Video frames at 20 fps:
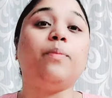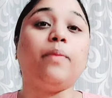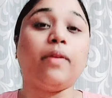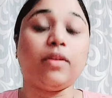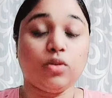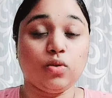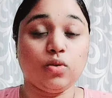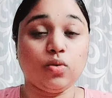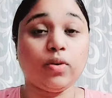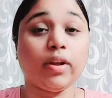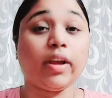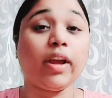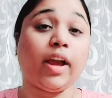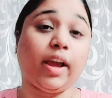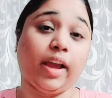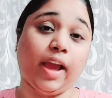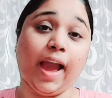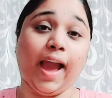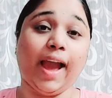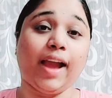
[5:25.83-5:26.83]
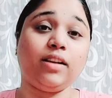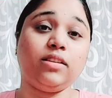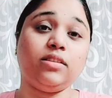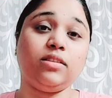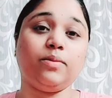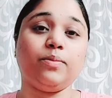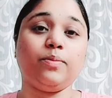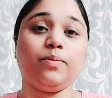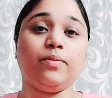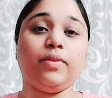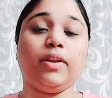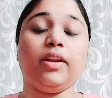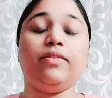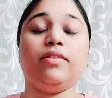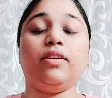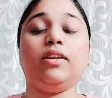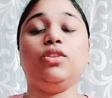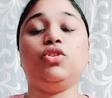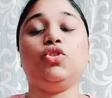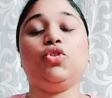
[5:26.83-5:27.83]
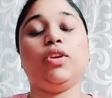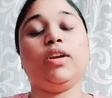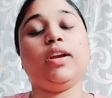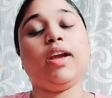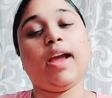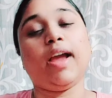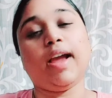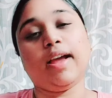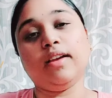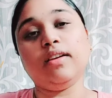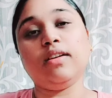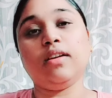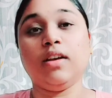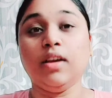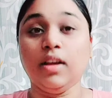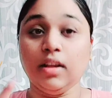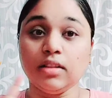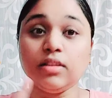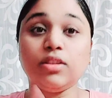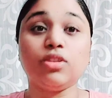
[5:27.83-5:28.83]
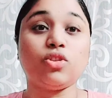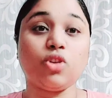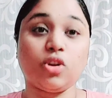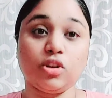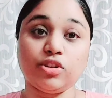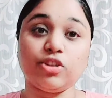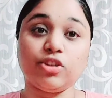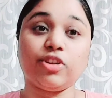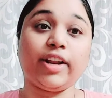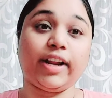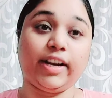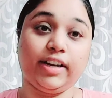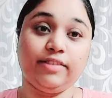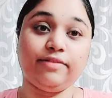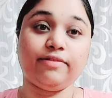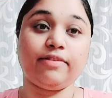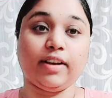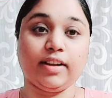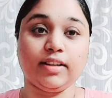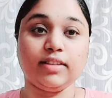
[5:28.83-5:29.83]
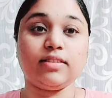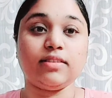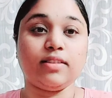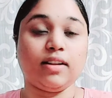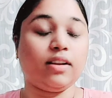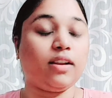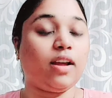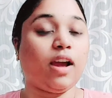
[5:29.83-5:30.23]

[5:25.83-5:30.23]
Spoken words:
But today I add some itching, and this also rectifies that.